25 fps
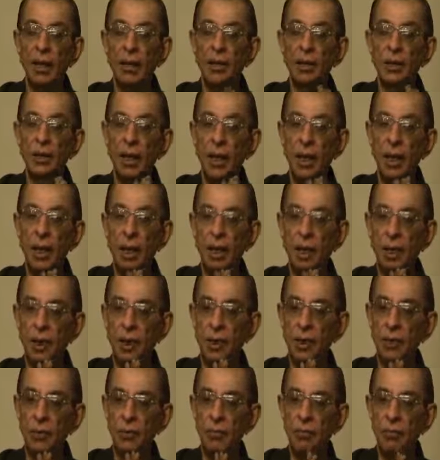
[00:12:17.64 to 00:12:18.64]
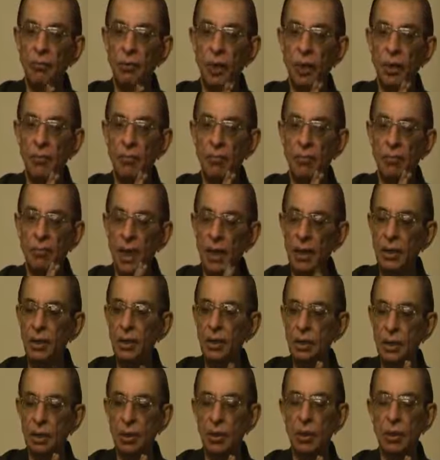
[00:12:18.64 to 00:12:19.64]
Second is we
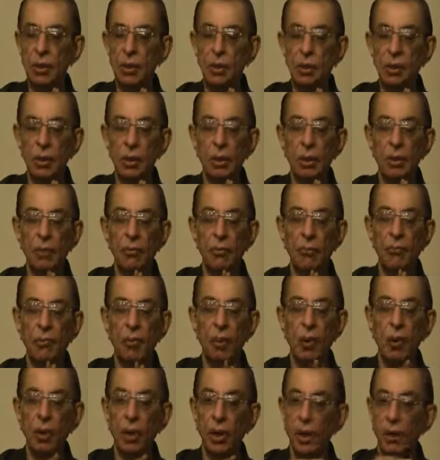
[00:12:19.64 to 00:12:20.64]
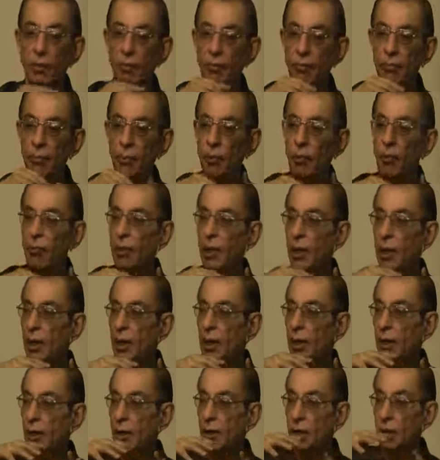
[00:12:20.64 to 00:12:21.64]
must, for
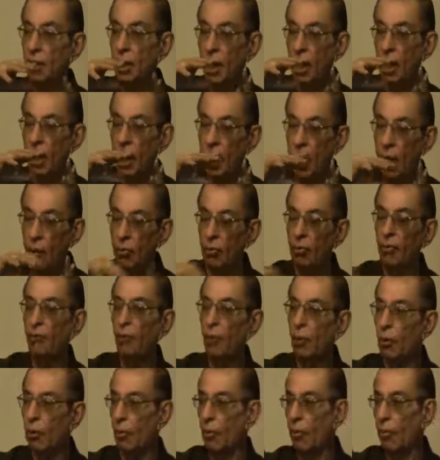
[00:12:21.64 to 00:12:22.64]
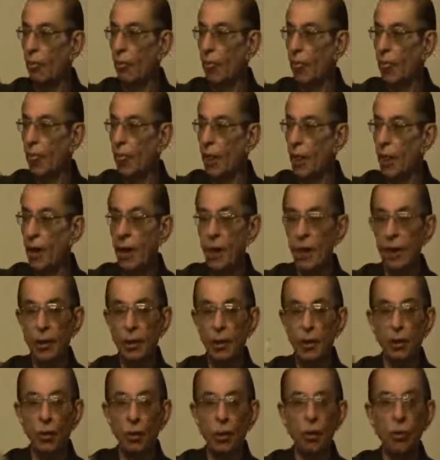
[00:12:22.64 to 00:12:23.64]
improving the outflow
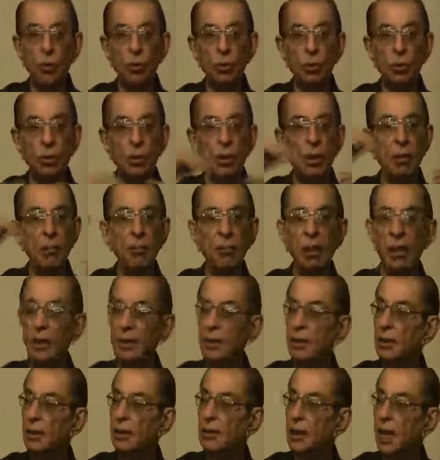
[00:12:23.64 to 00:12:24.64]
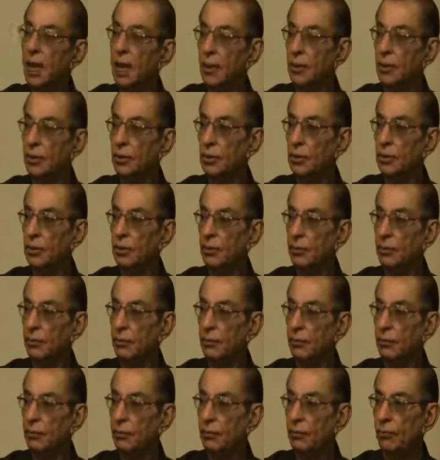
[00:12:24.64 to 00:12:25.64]
do some exercise.
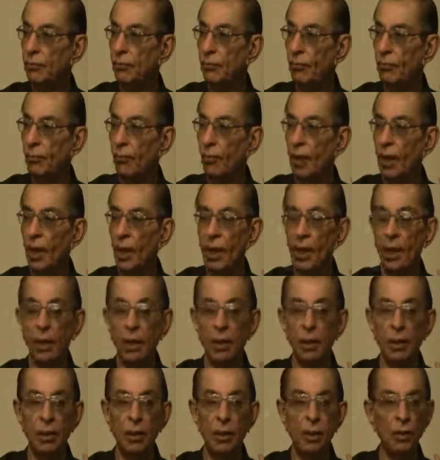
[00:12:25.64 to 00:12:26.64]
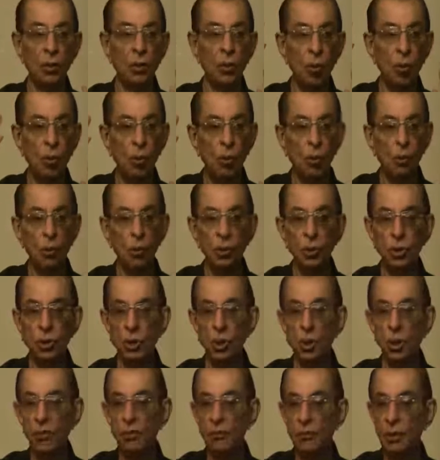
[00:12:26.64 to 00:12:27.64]
There's no
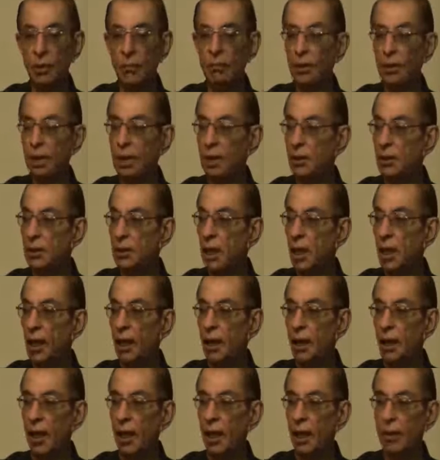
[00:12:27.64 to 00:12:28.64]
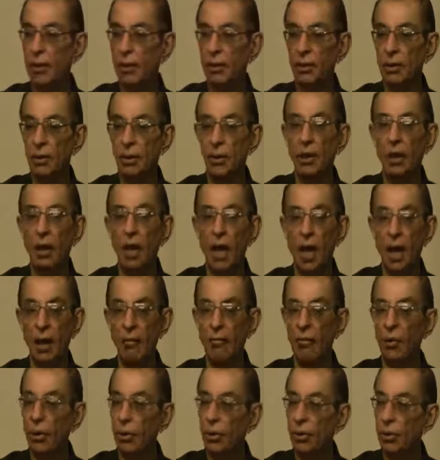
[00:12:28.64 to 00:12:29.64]
question of somebody saying that I
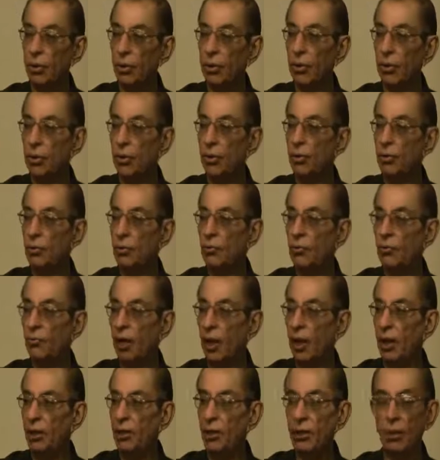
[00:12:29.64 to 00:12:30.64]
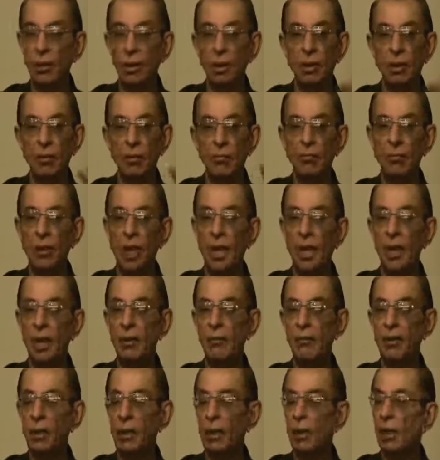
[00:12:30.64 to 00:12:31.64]
want to reduce weight by
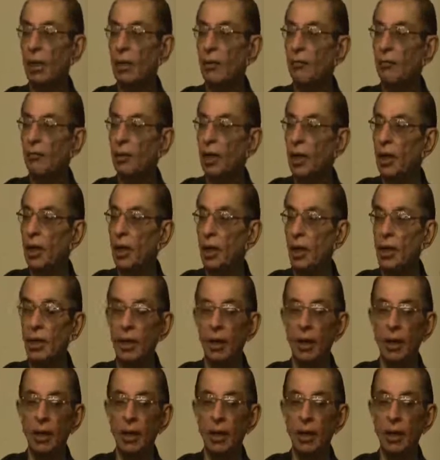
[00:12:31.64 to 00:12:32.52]
living a very